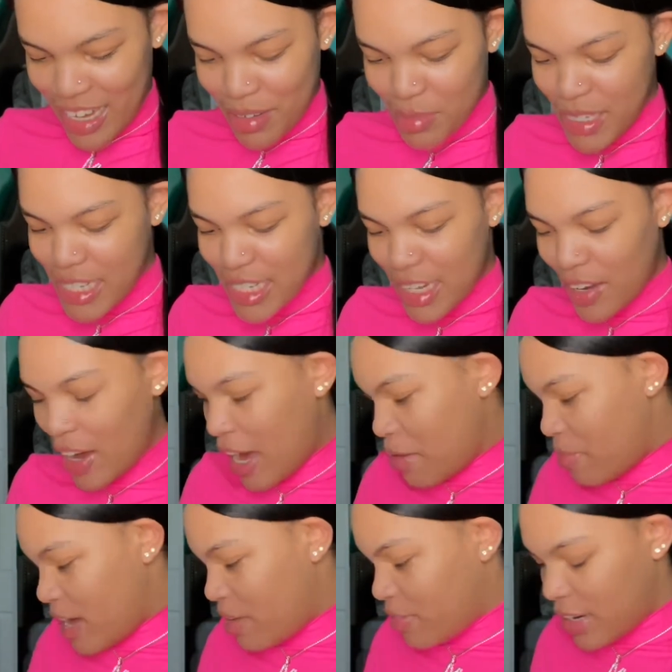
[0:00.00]
I'm so out
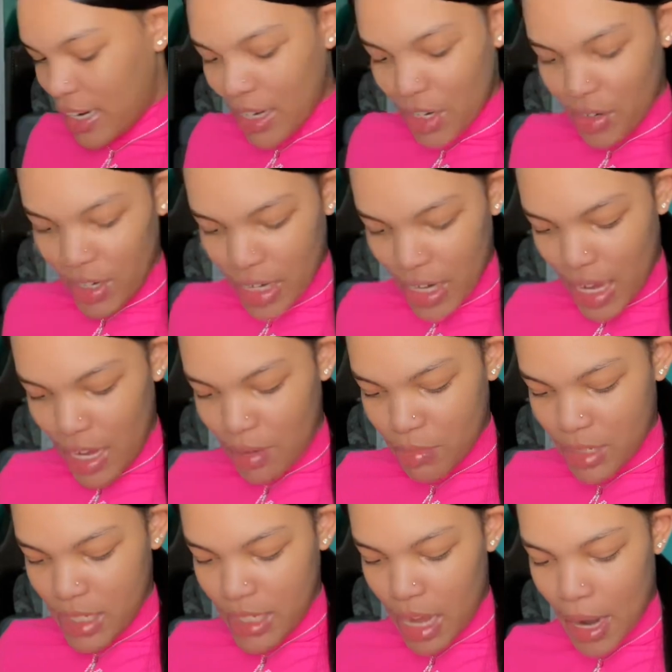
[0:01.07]
bad for not knowing the names.
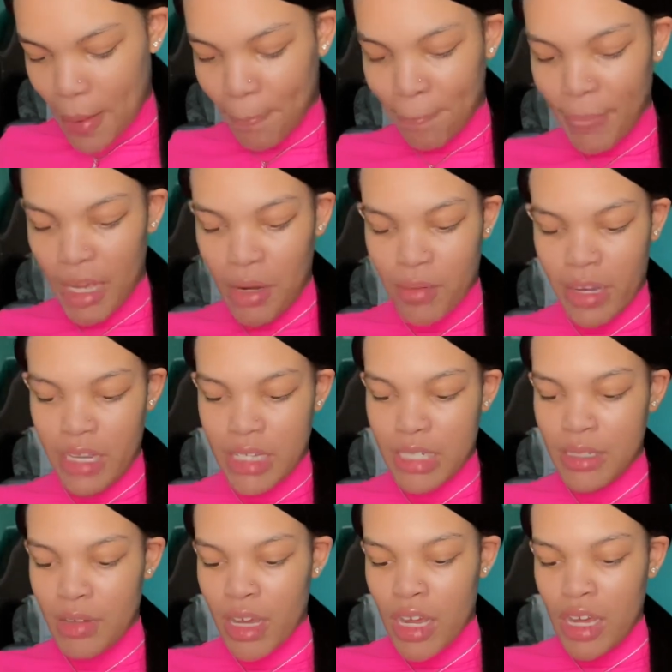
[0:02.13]
Okay, anyways.
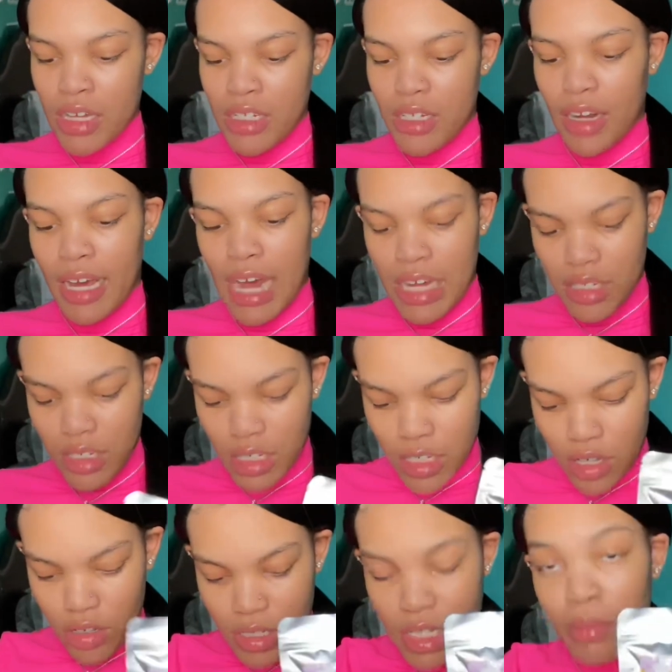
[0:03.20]
So they also send you
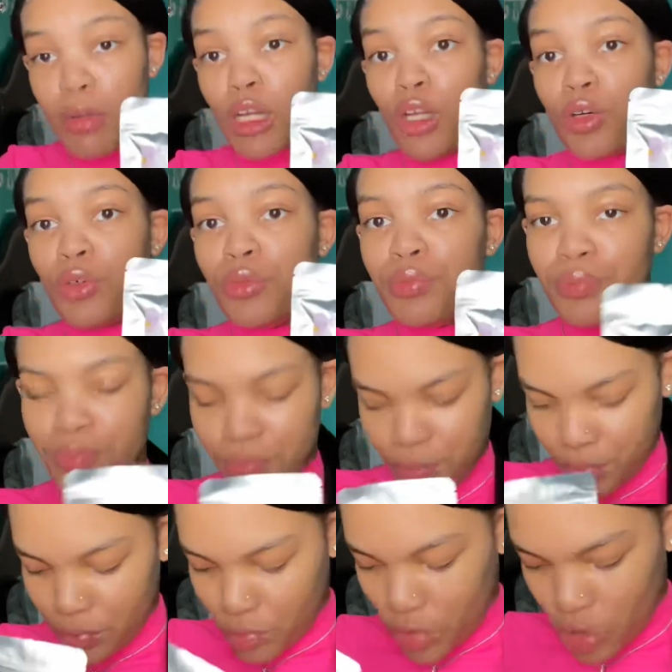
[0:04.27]
some glue.
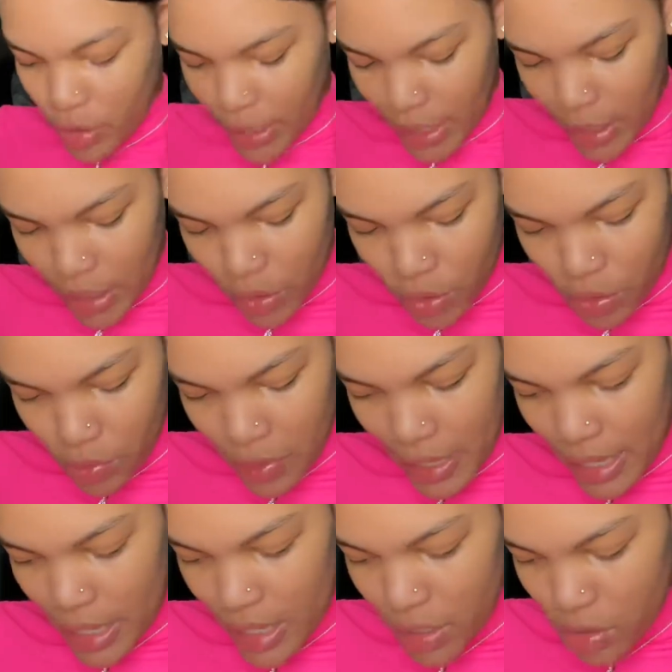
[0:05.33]
You get glue
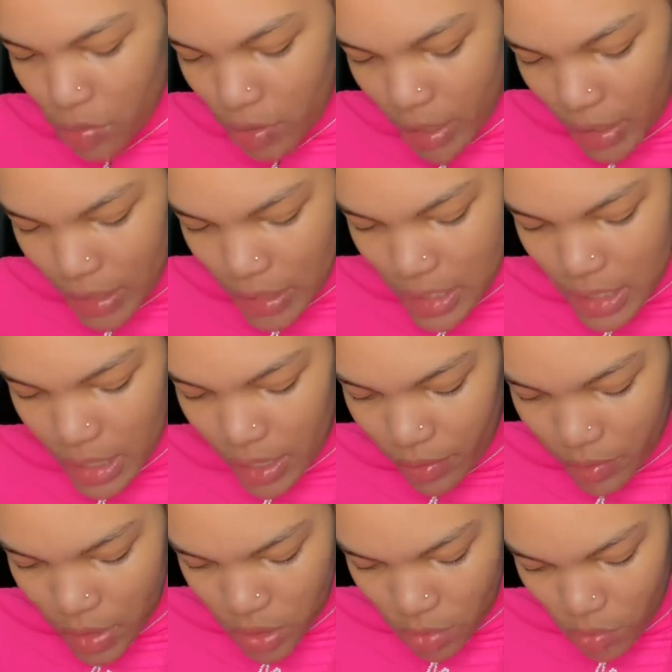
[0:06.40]
and you get the stuff
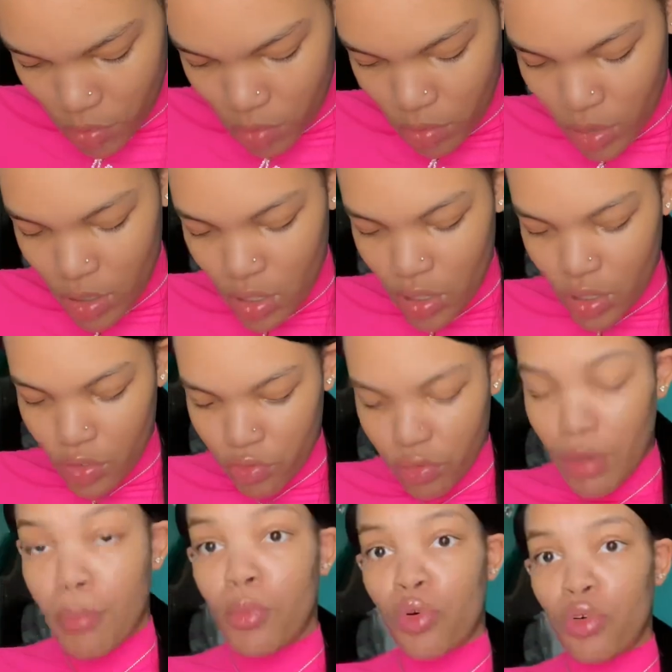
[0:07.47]
to
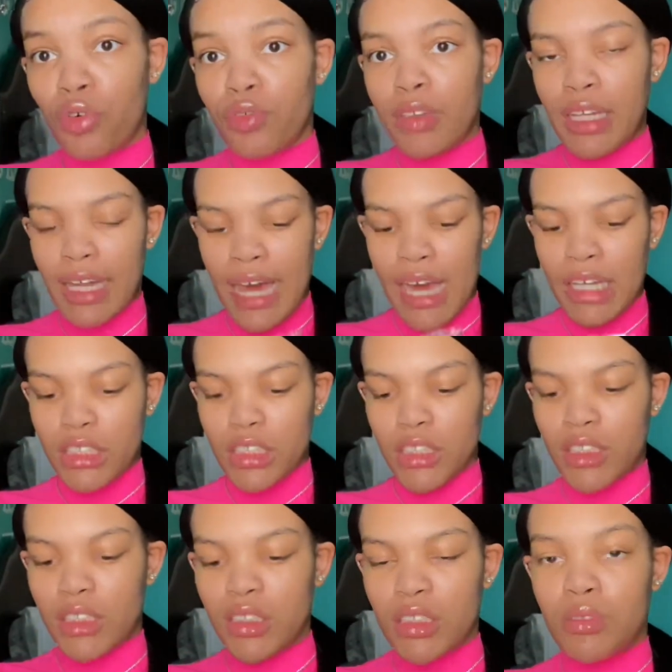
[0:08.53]
remove the
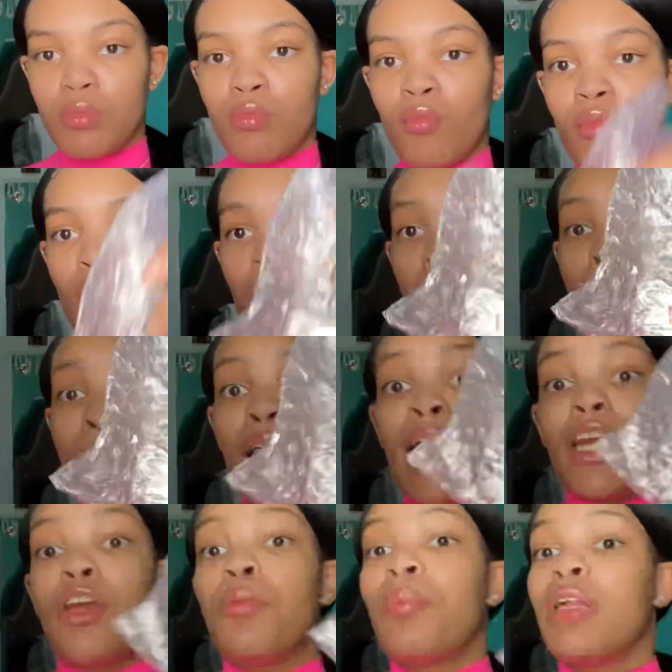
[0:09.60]
lashes. Mind
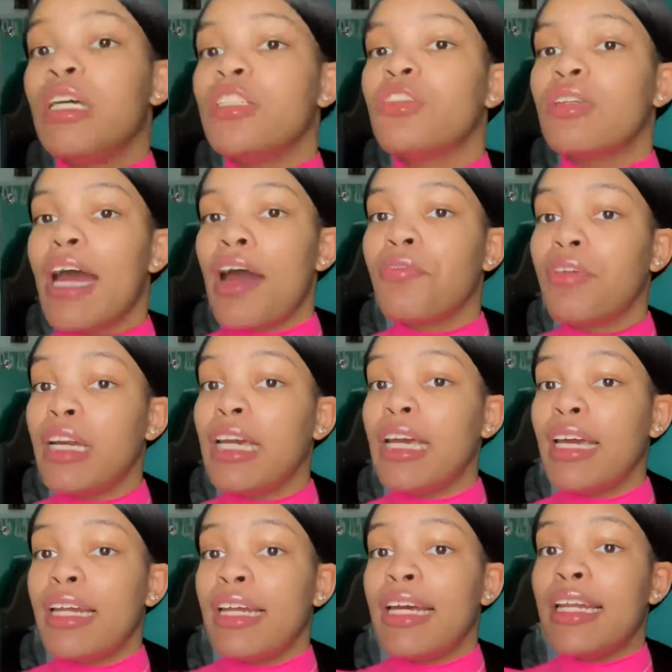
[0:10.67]
you, please do not forget
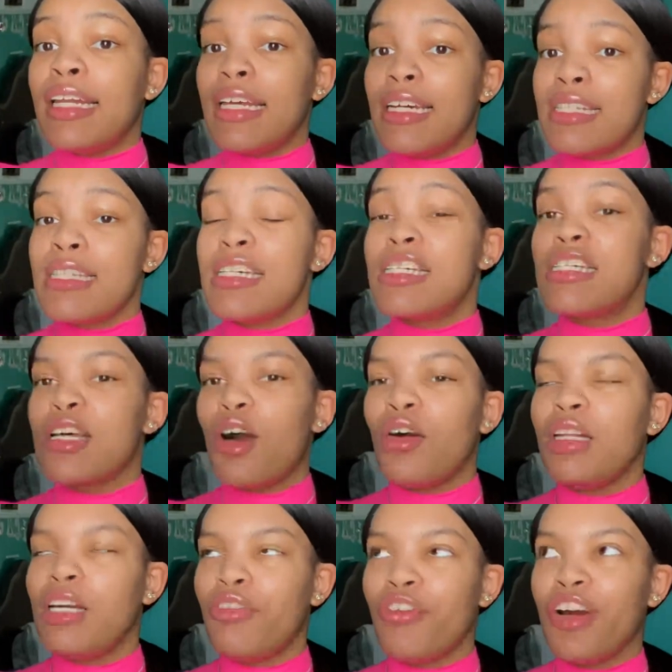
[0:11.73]
that this is solely
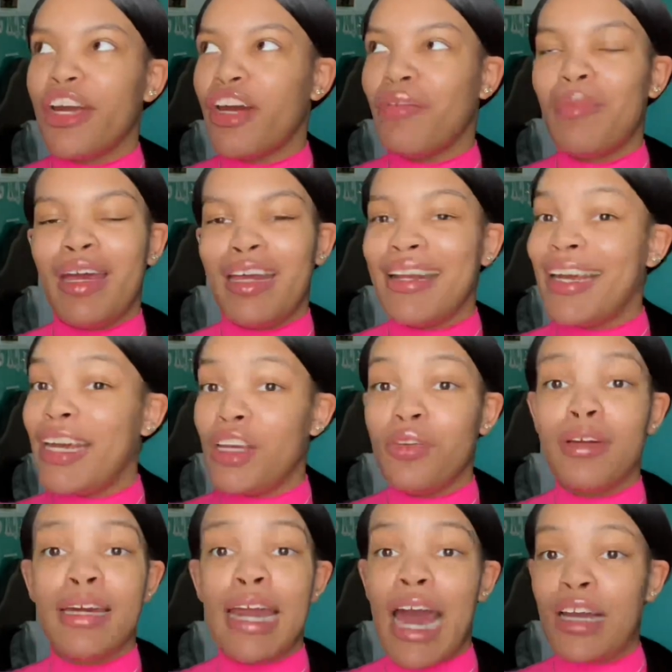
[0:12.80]
for your mannequin. You
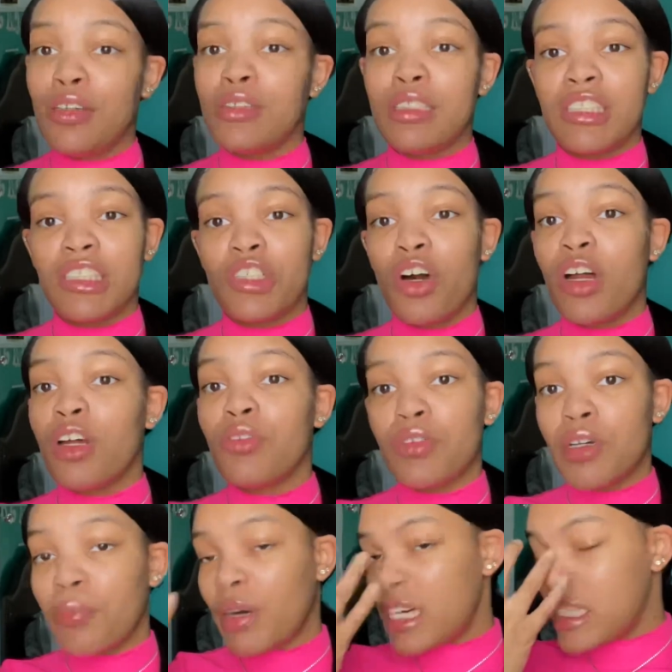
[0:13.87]
cannot use this on a real
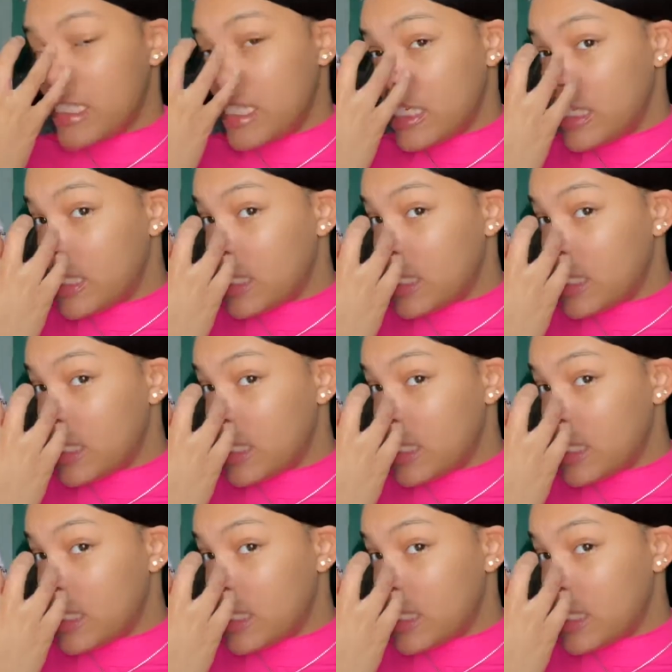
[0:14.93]
person's